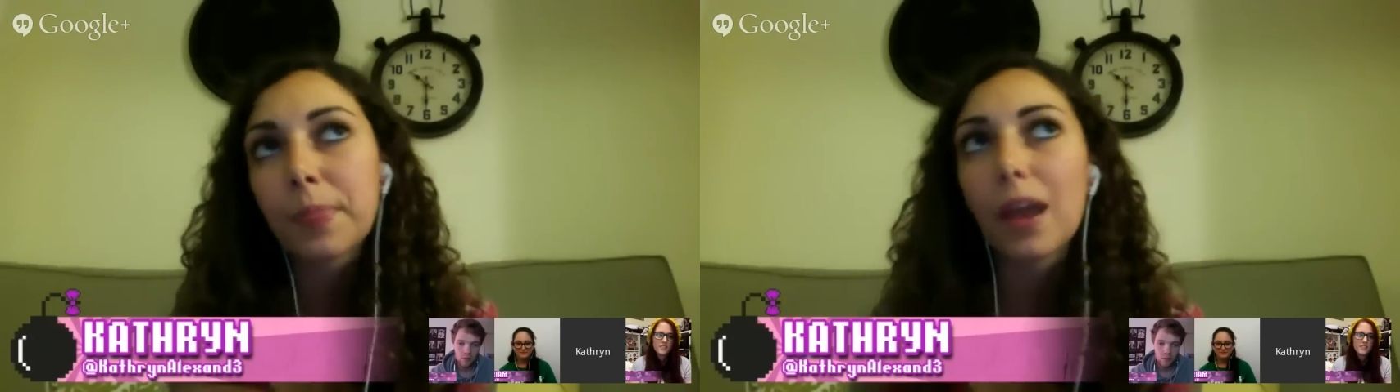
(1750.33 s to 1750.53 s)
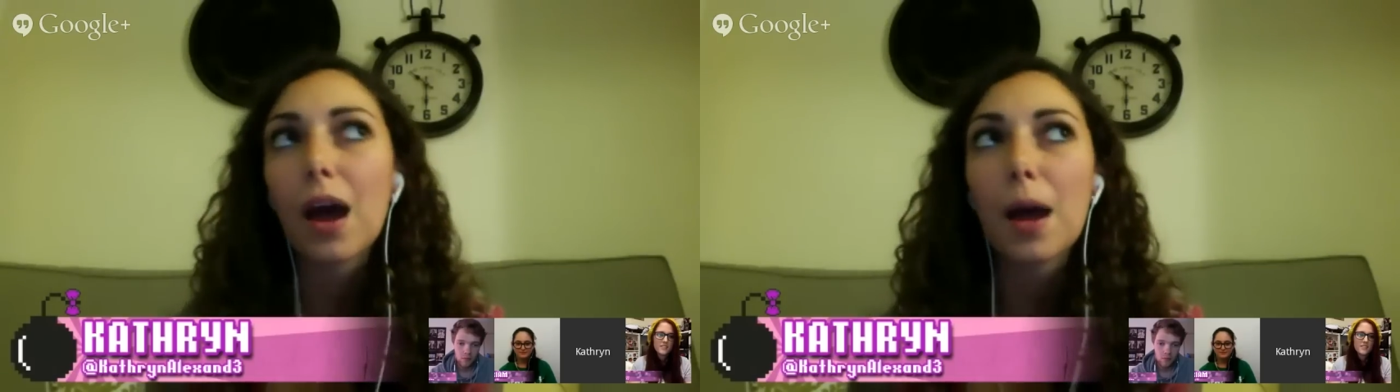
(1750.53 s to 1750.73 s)

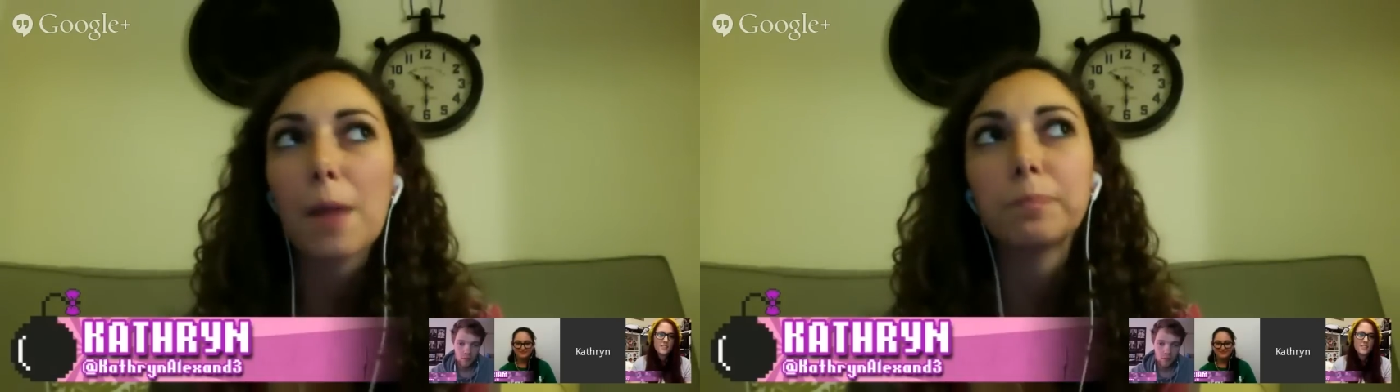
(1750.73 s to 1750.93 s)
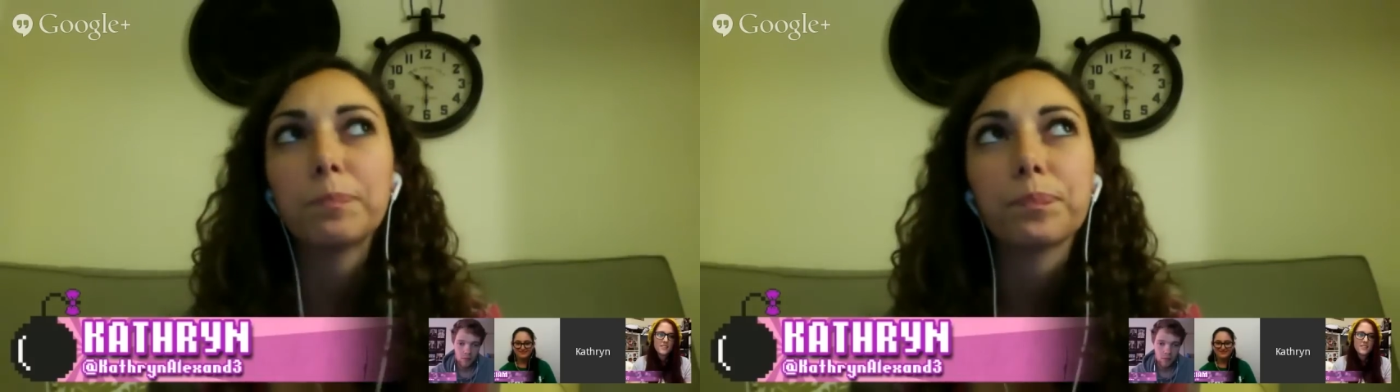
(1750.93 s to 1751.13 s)

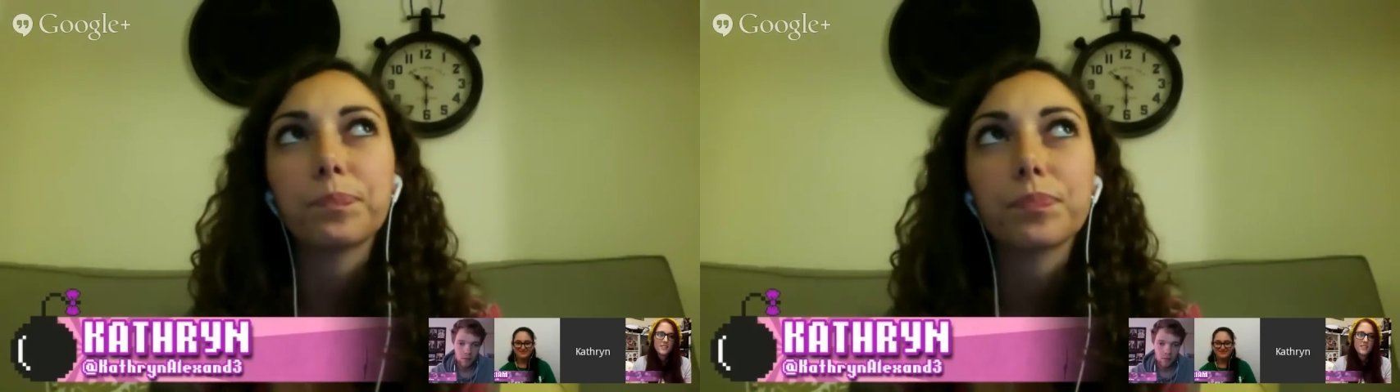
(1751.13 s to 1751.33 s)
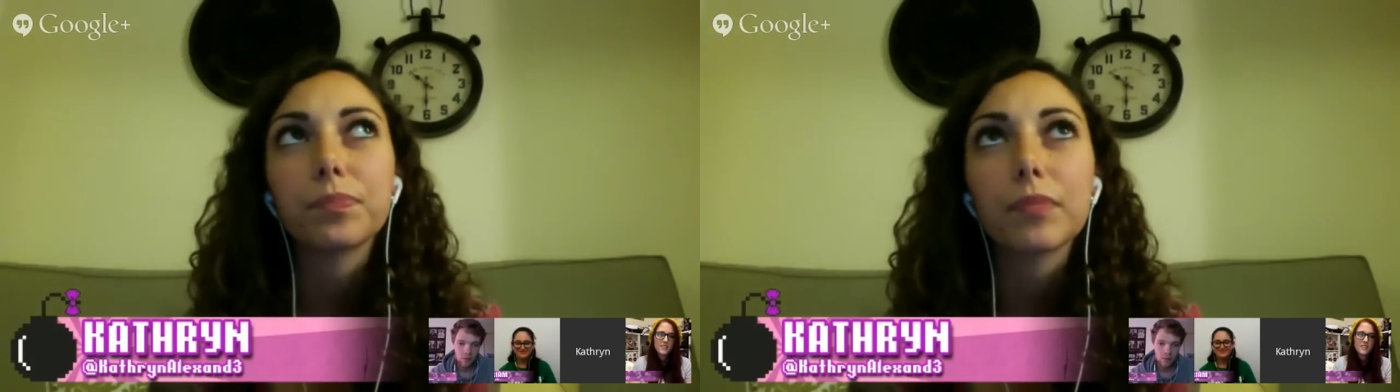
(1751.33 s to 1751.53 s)
I
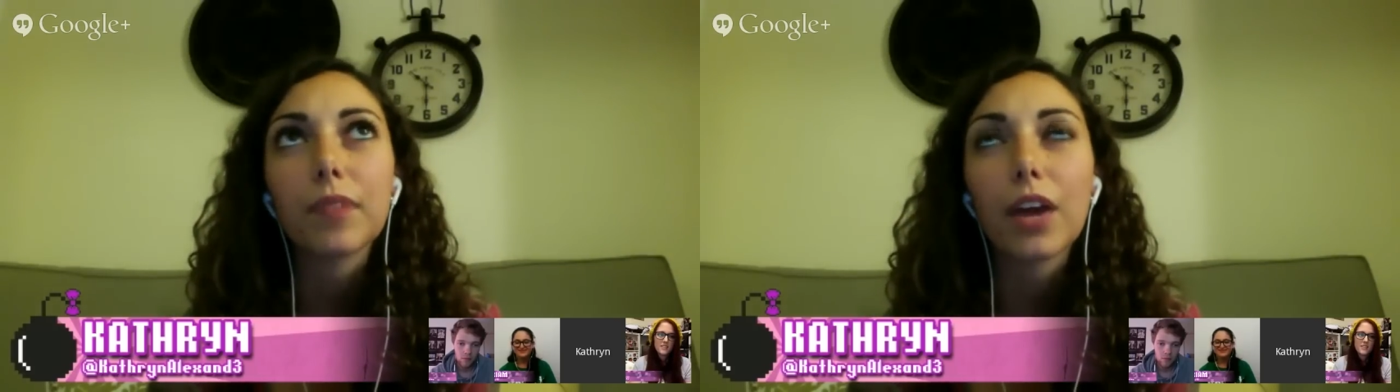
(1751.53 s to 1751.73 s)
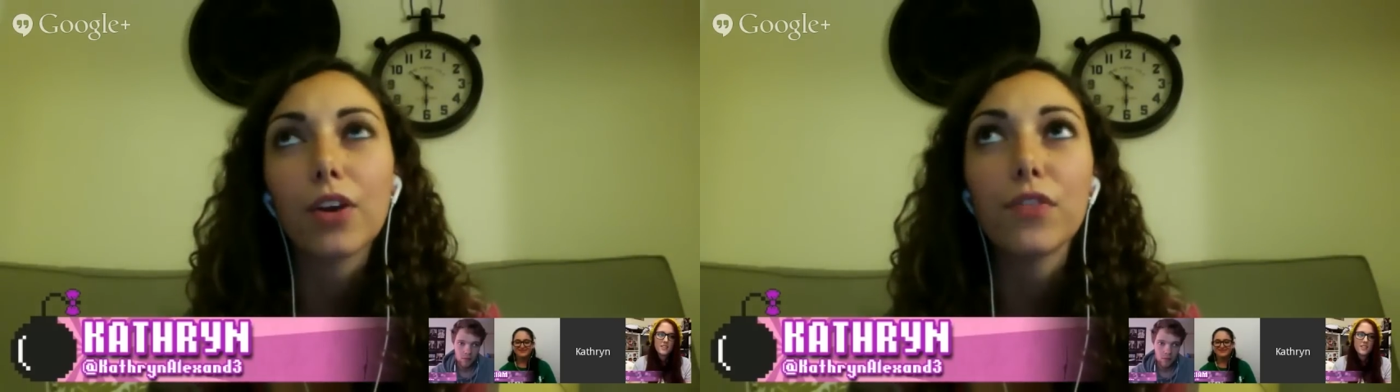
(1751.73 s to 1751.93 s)

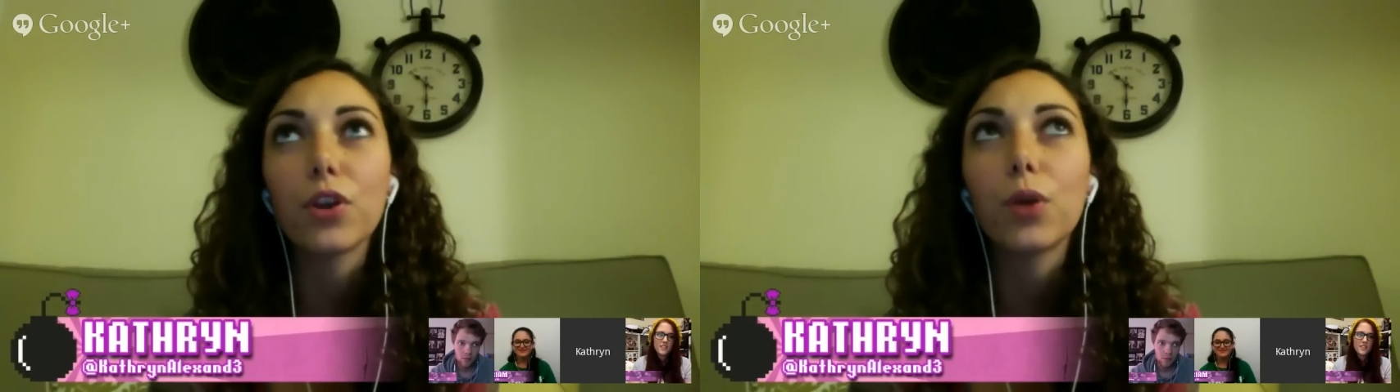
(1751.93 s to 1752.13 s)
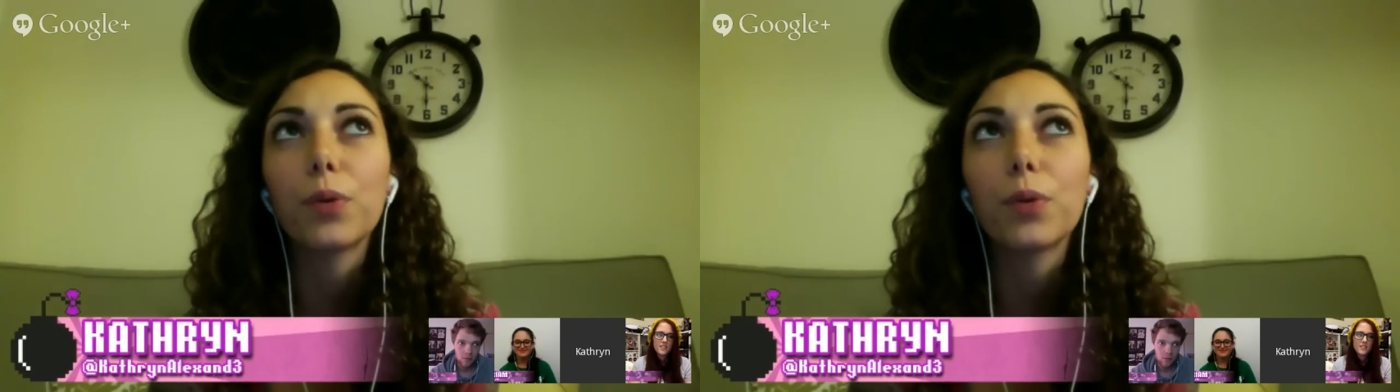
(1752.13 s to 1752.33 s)
don't even
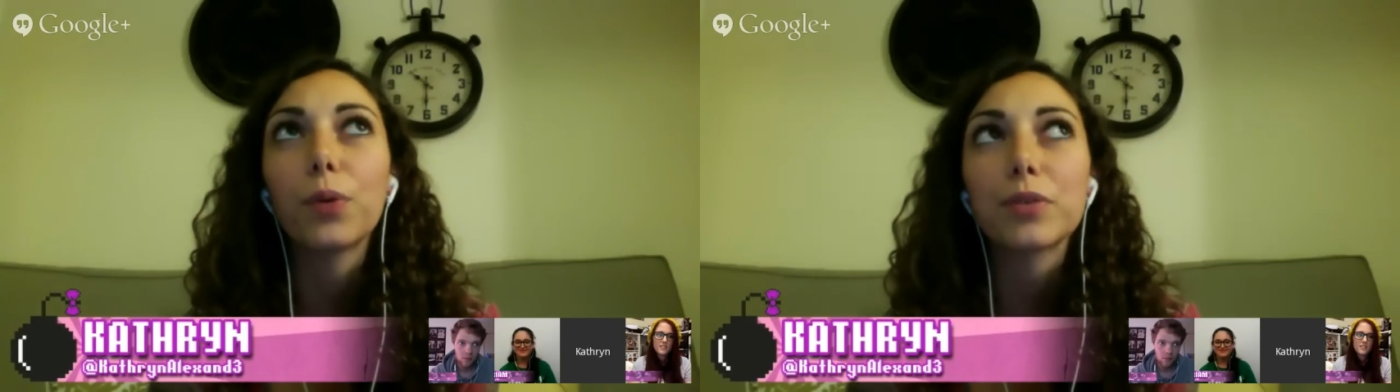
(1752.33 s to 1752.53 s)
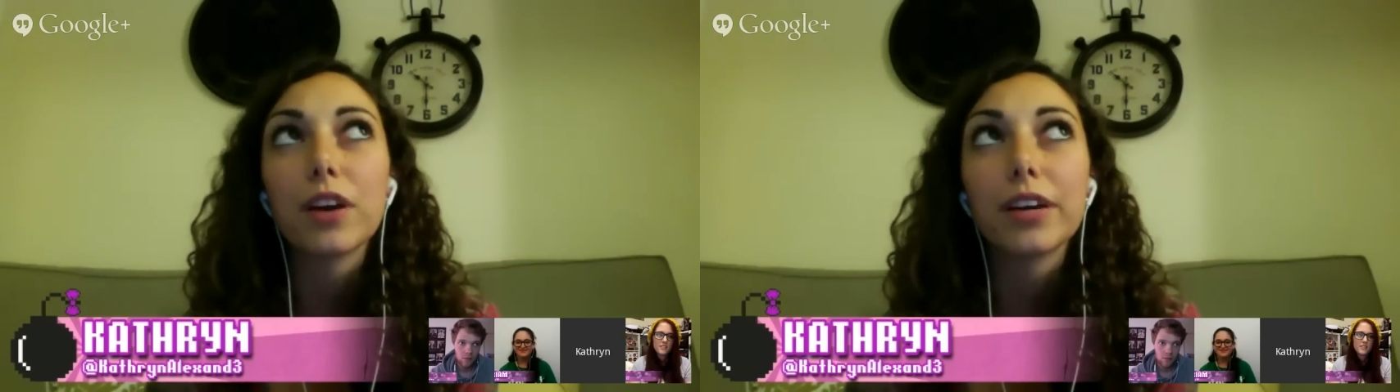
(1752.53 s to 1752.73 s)
know what I
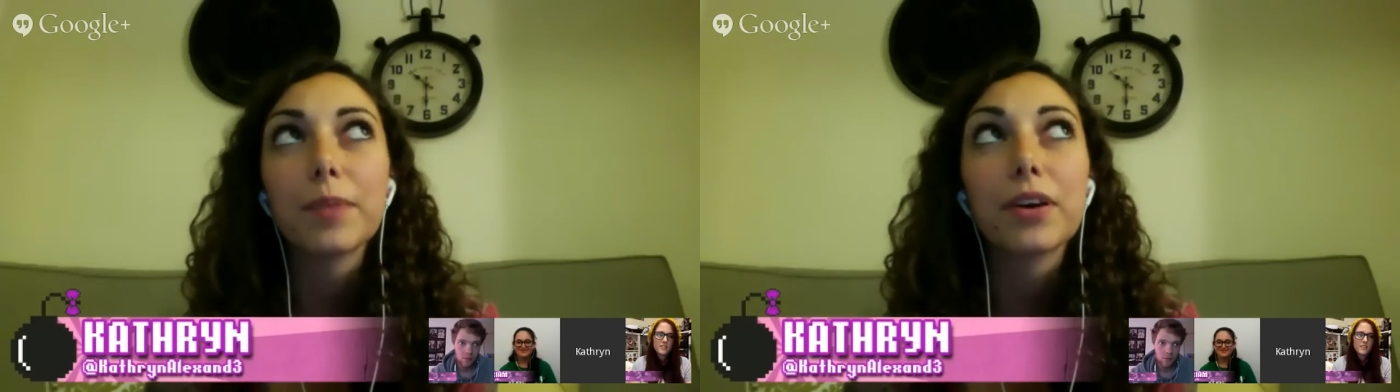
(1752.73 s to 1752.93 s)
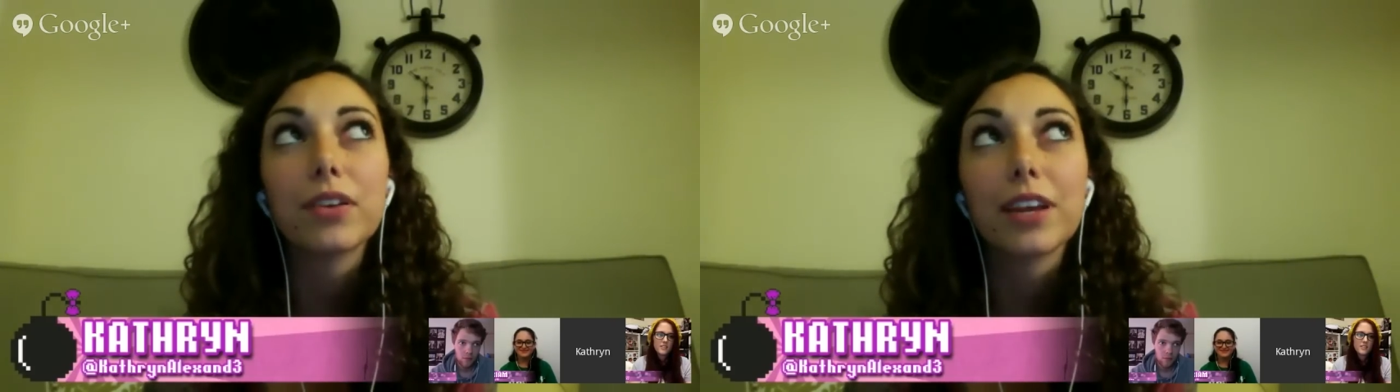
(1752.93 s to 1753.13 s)
was talking
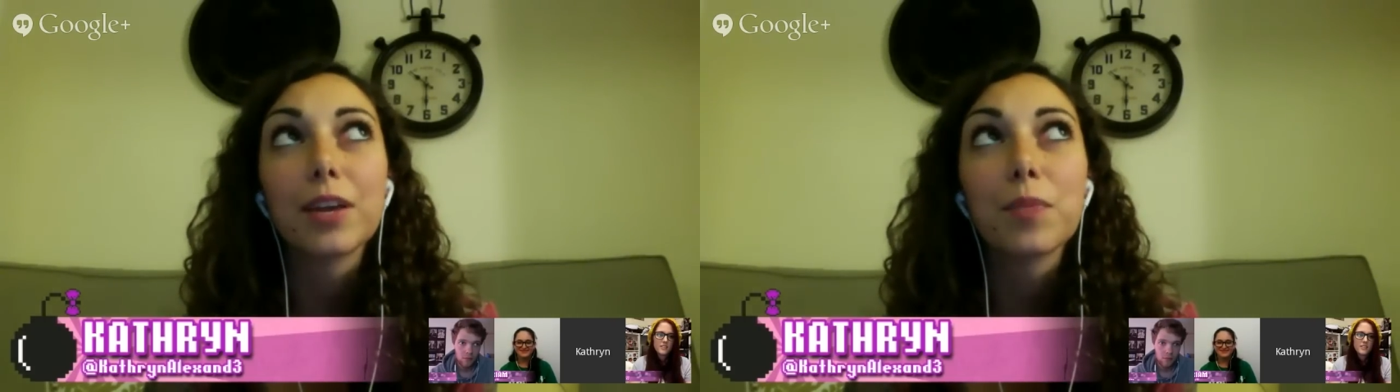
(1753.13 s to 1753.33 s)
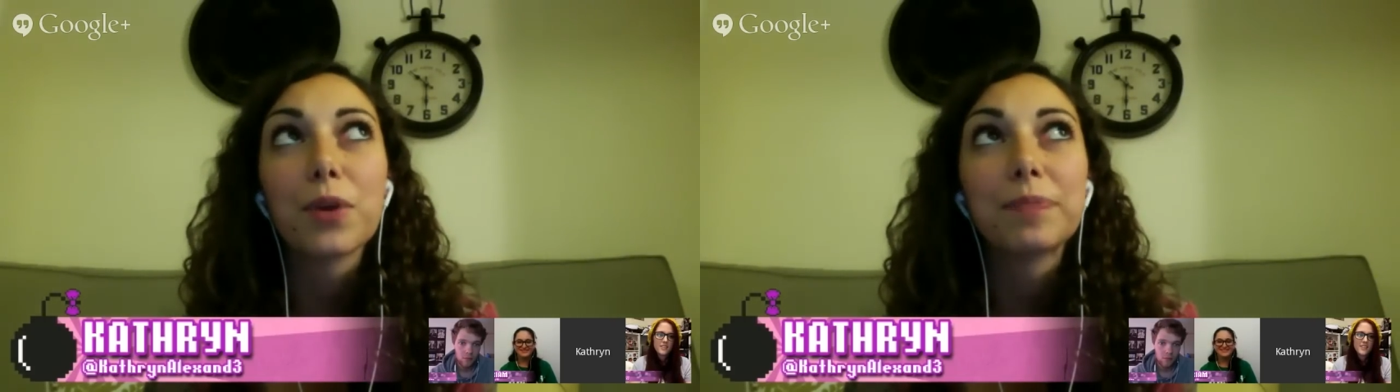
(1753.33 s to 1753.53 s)
about
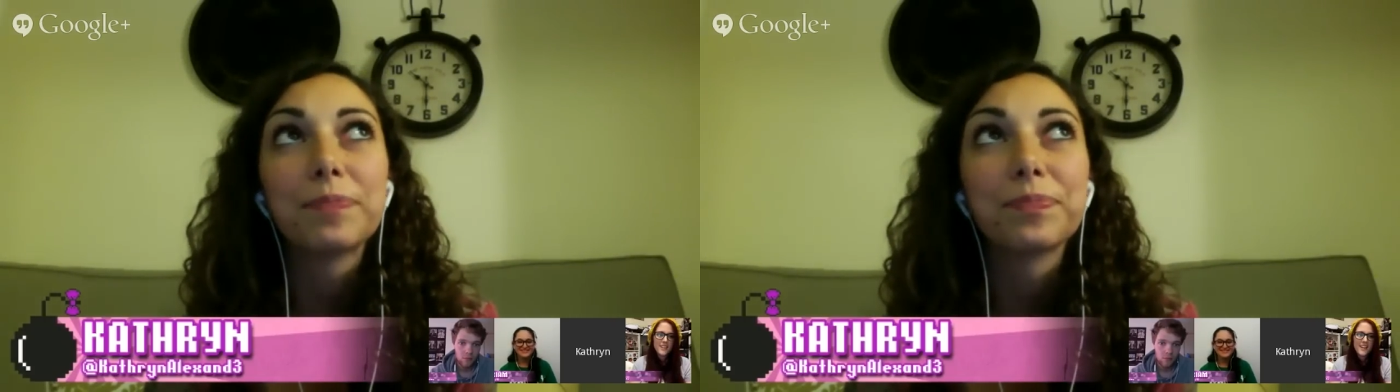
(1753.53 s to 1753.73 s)
anymore.